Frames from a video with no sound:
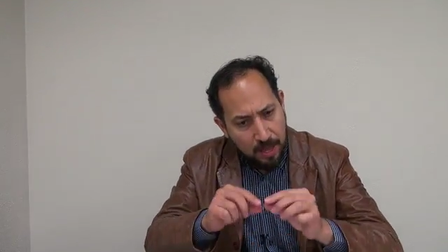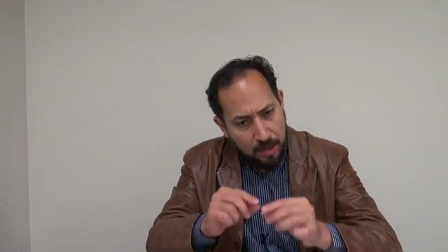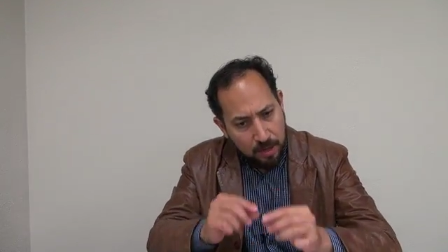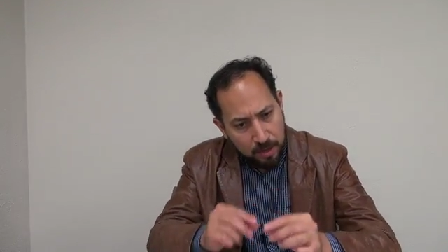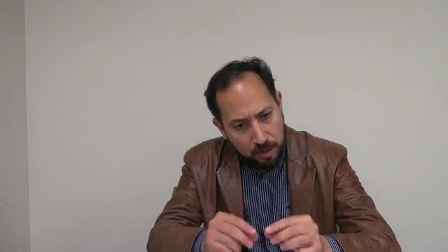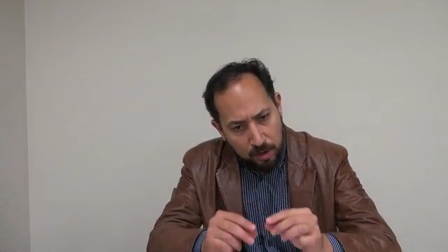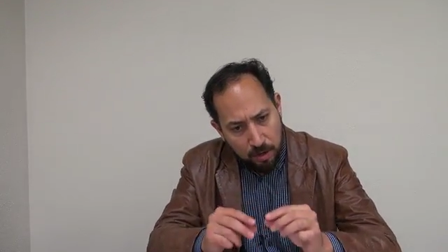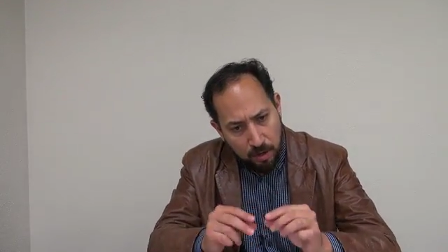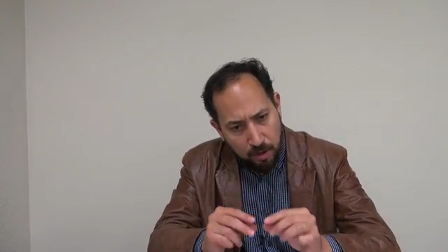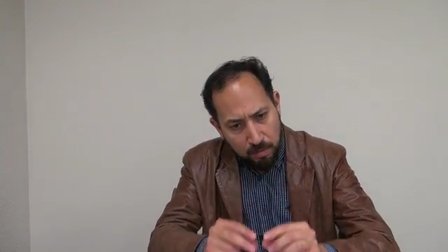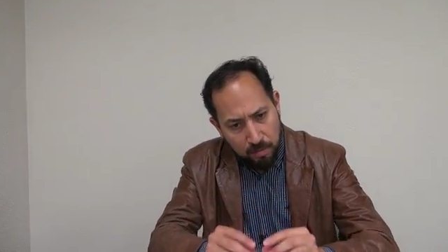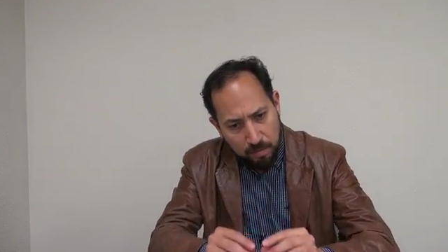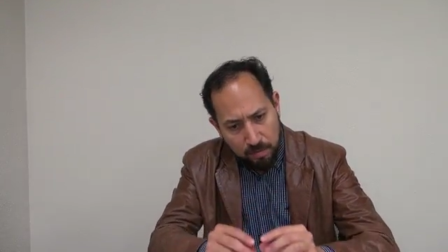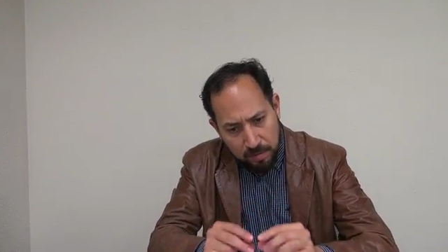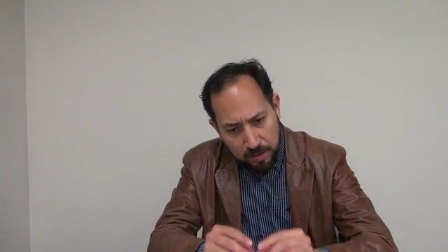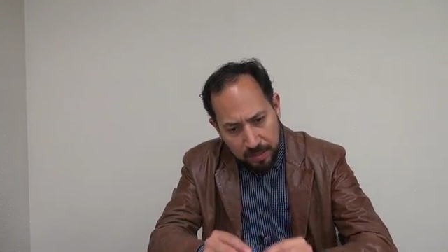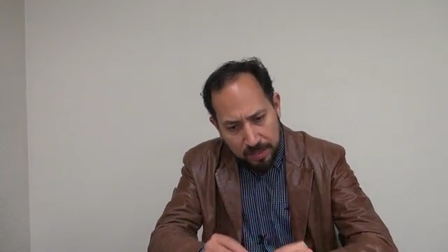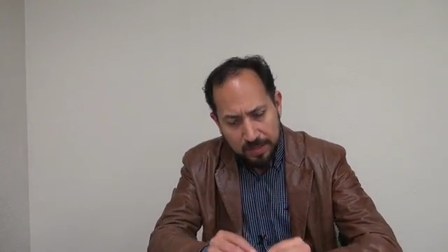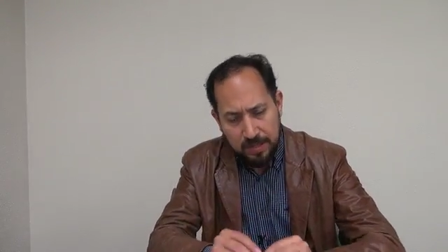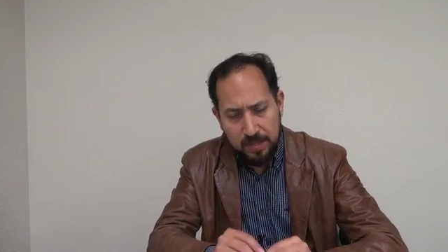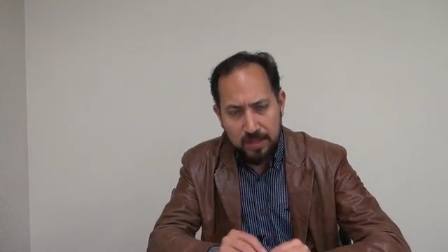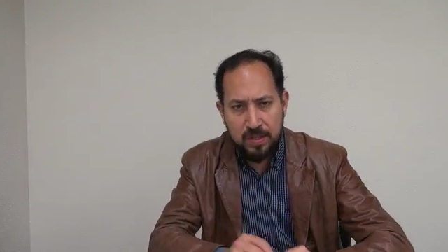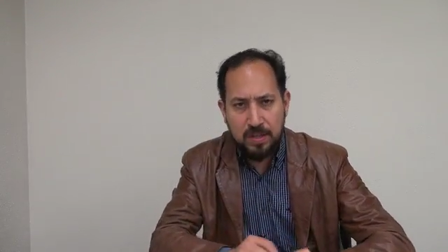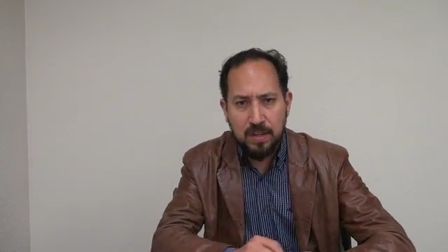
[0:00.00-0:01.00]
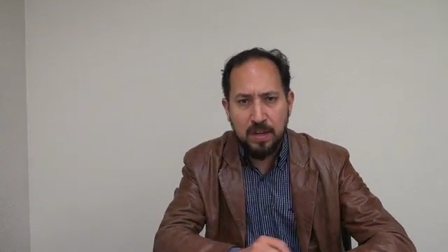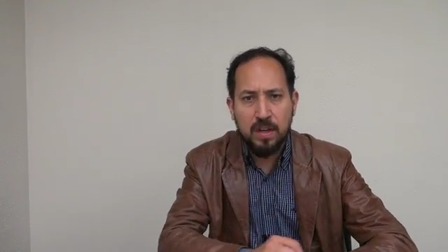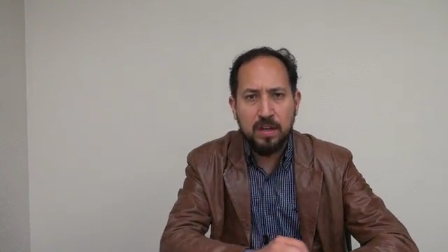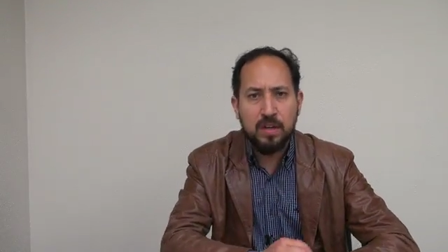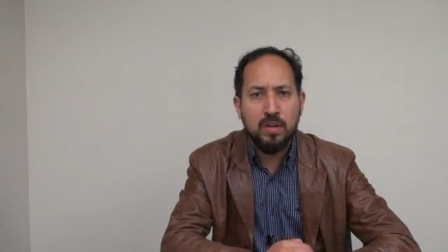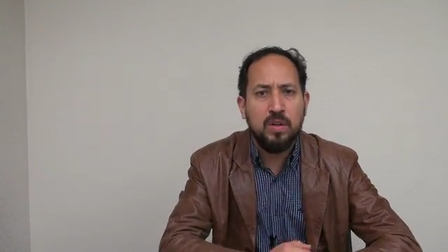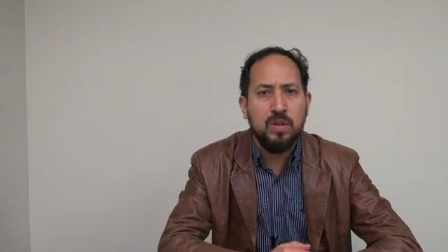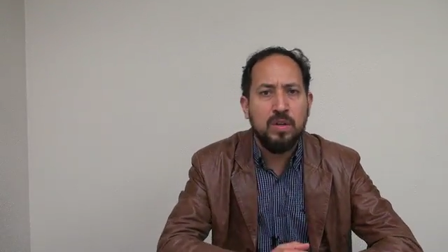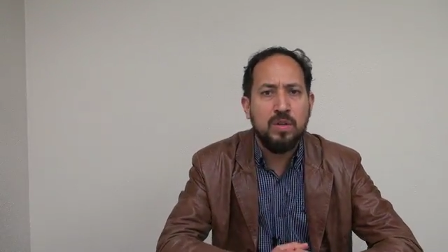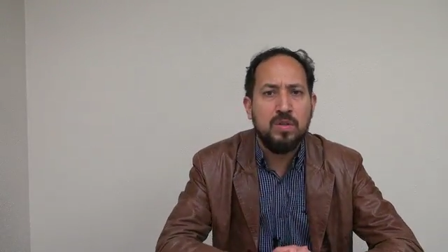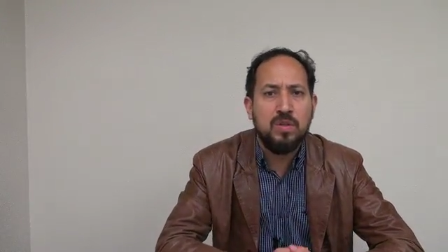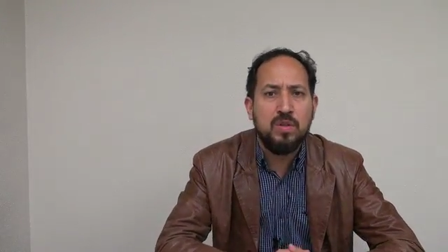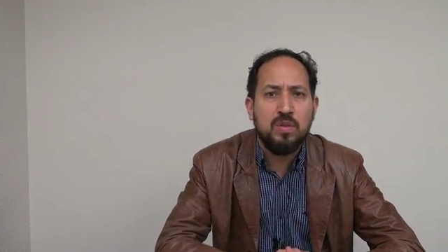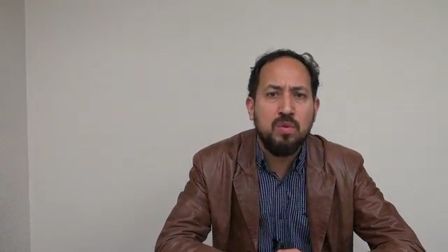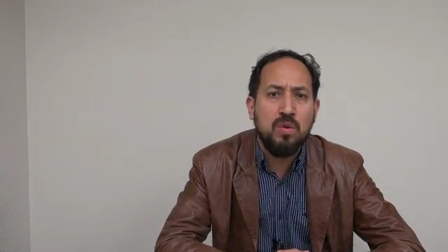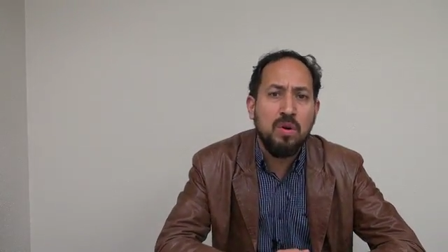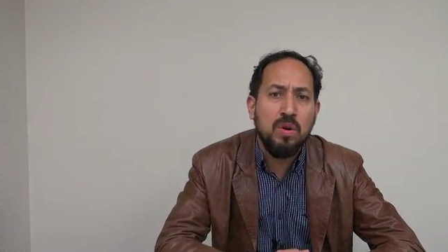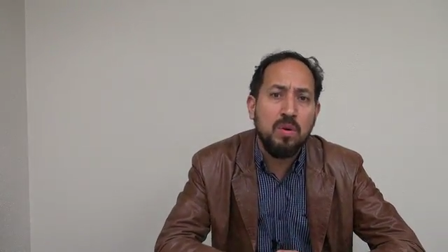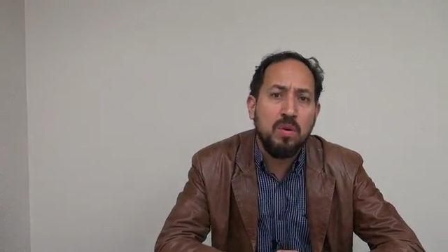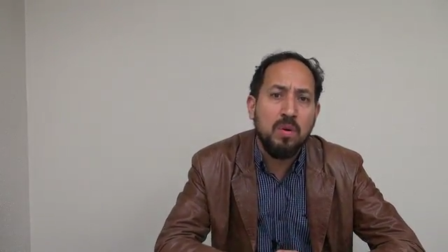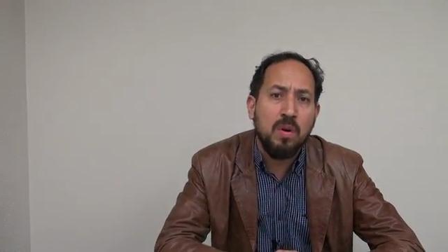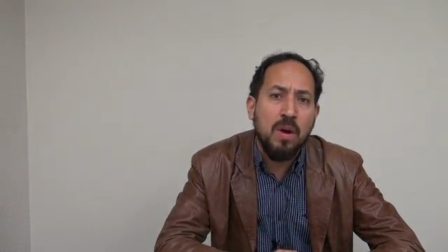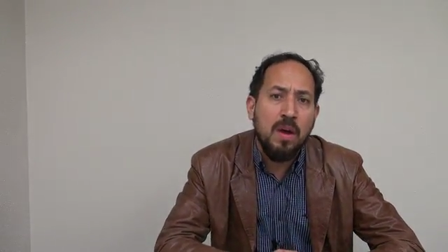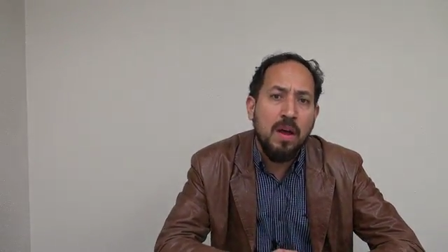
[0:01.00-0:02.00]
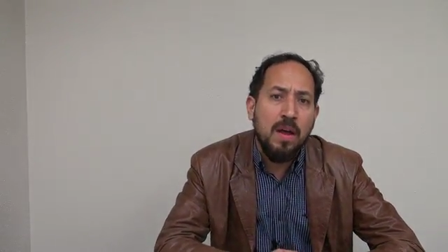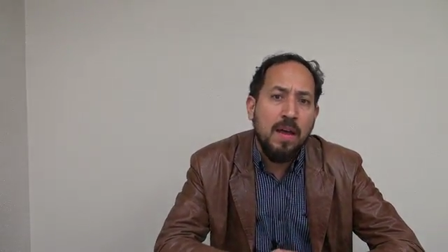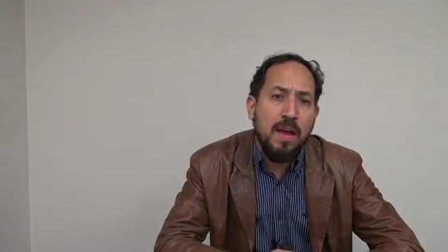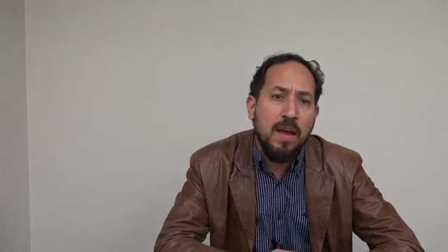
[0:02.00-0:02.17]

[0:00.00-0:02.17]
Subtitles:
you know, this is a good screw.